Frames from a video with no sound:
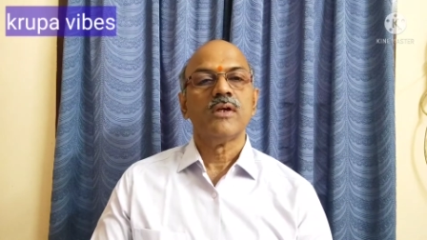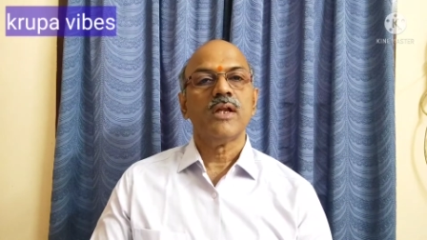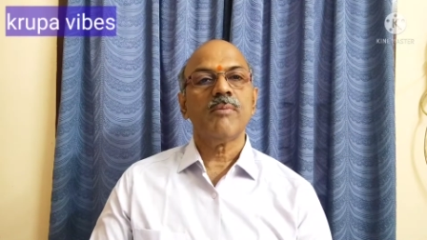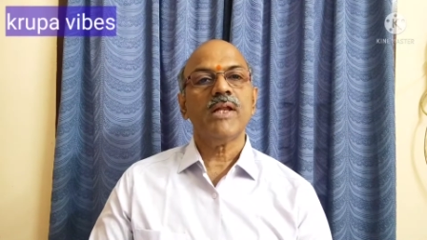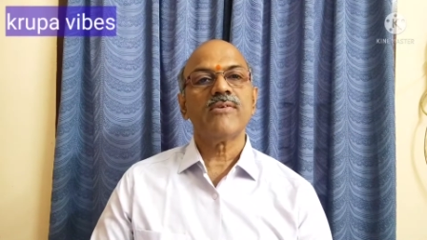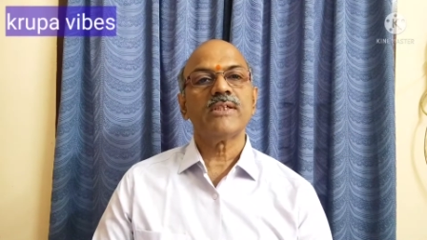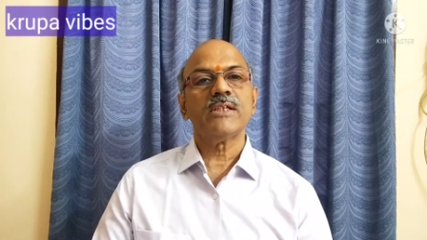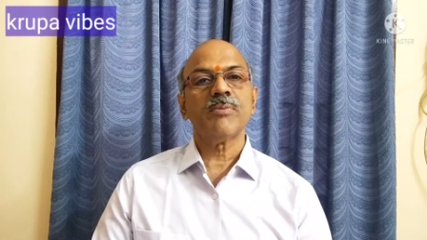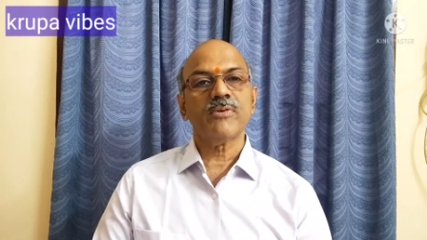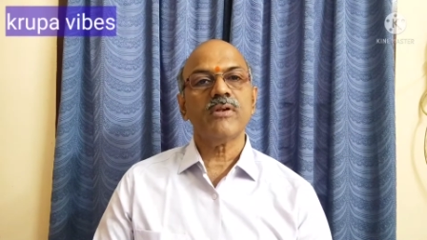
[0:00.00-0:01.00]
Remaining
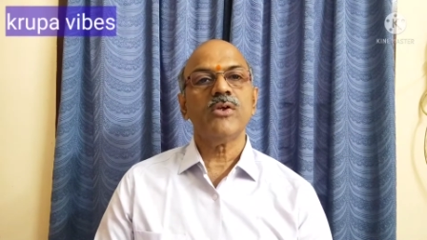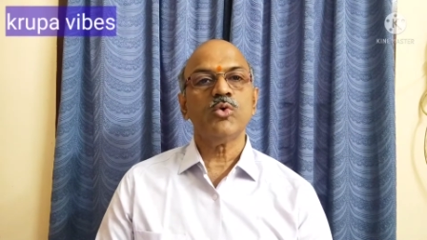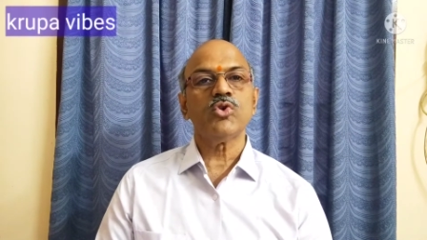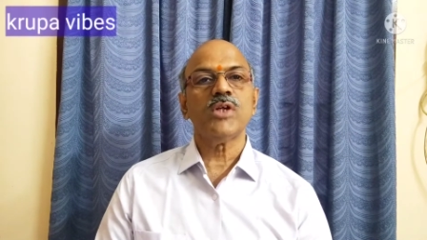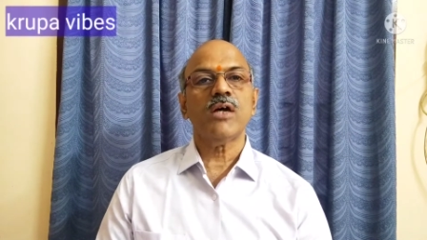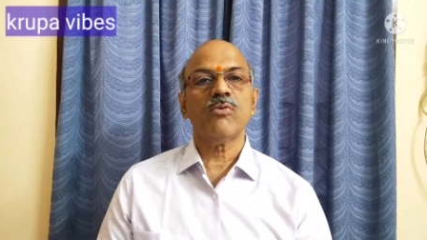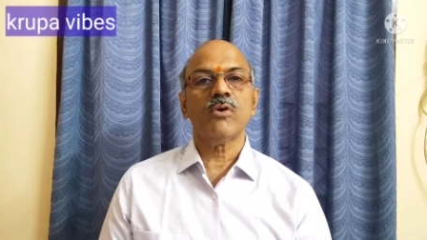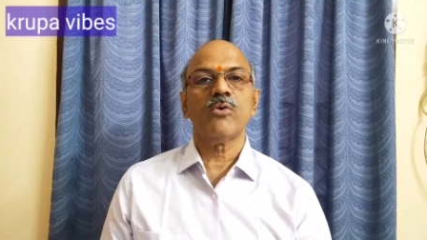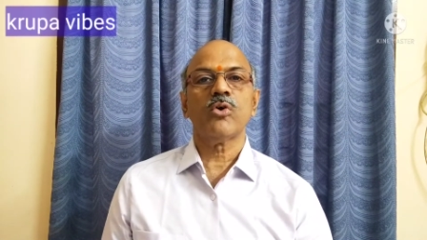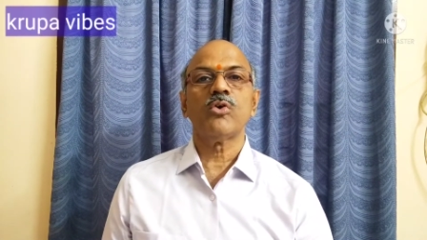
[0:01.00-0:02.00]
60% you should have
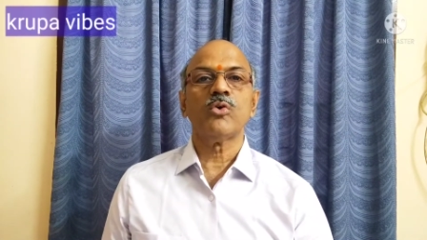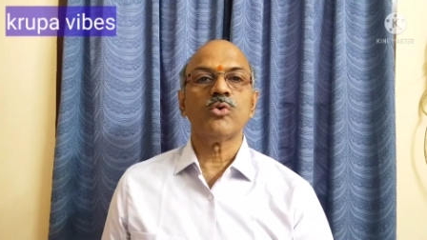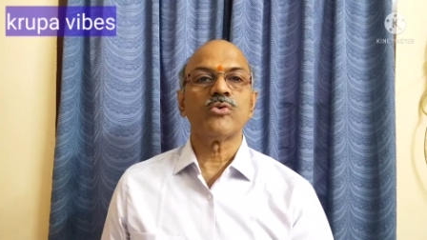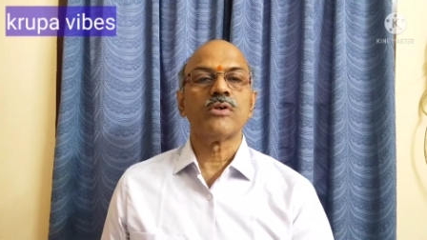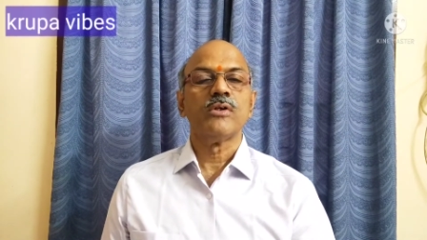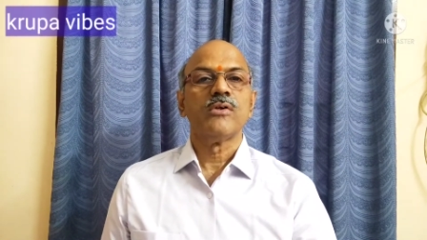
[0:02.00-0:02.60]
for your own use.